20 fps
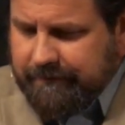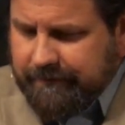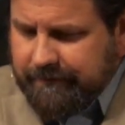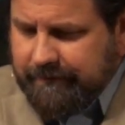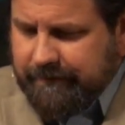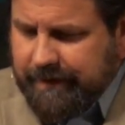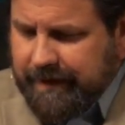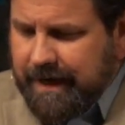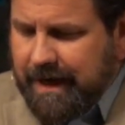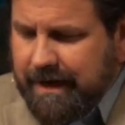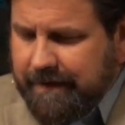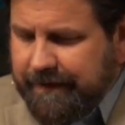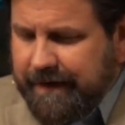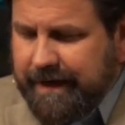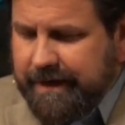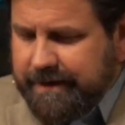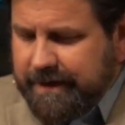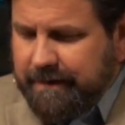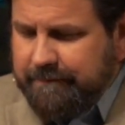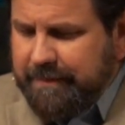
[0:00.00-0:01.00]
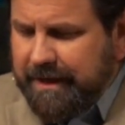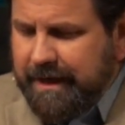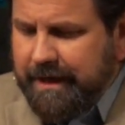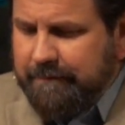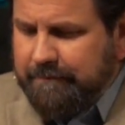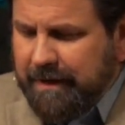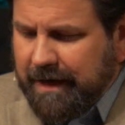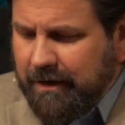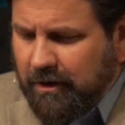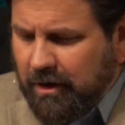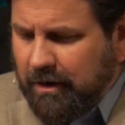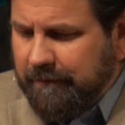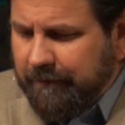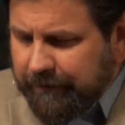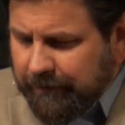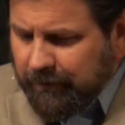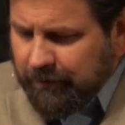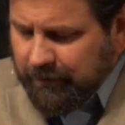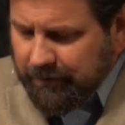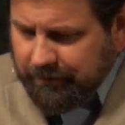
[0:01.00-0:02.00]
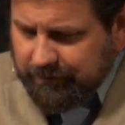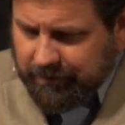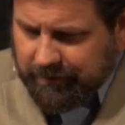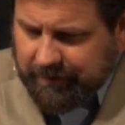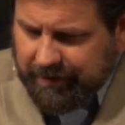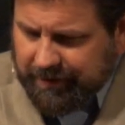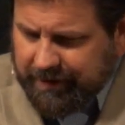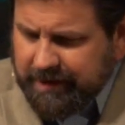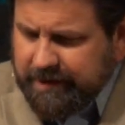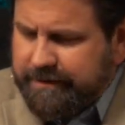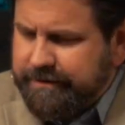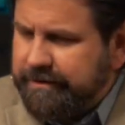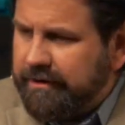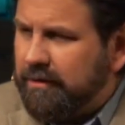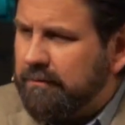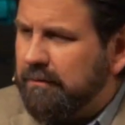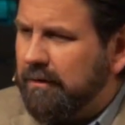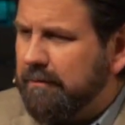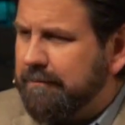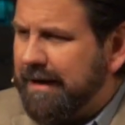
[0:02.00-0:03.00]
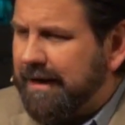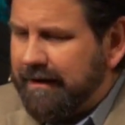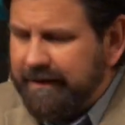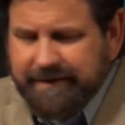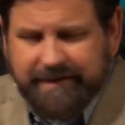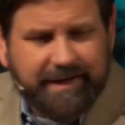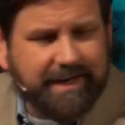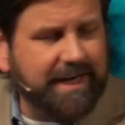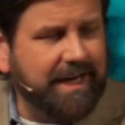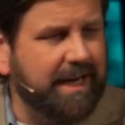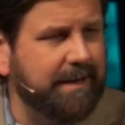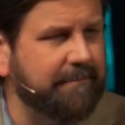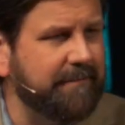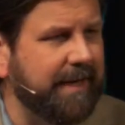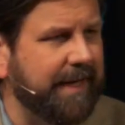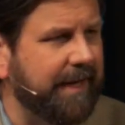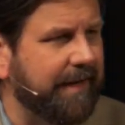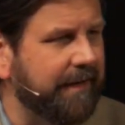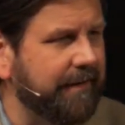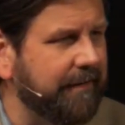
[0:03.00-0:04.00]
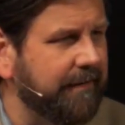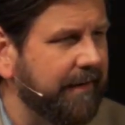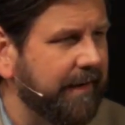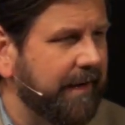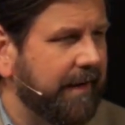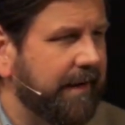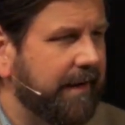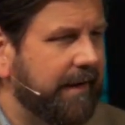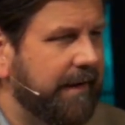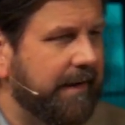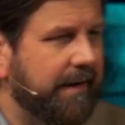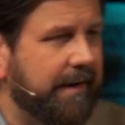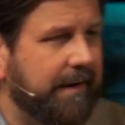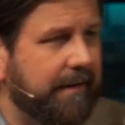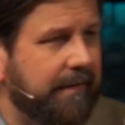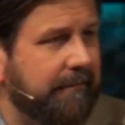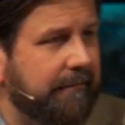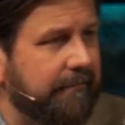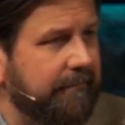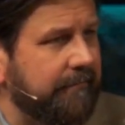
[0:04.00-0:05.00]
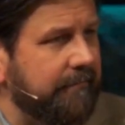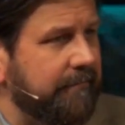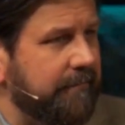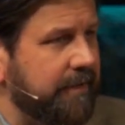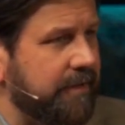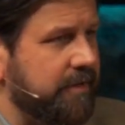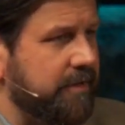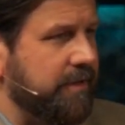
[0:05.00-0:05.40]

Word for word: the IVs had been in my arm for a considerable amount of time. And uh, this